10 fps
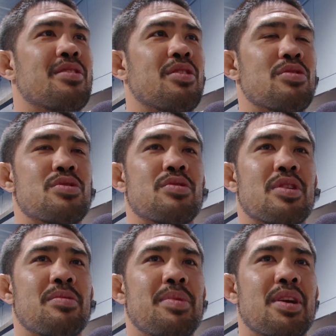Those two are
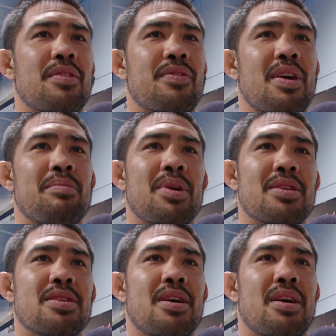going to be a good fight.
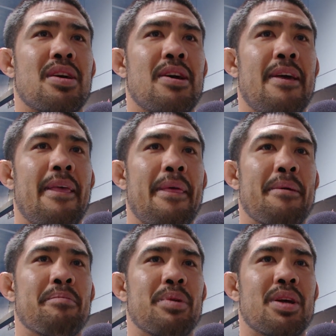But
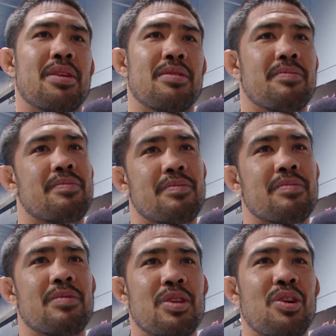
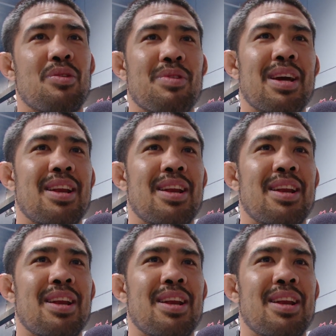right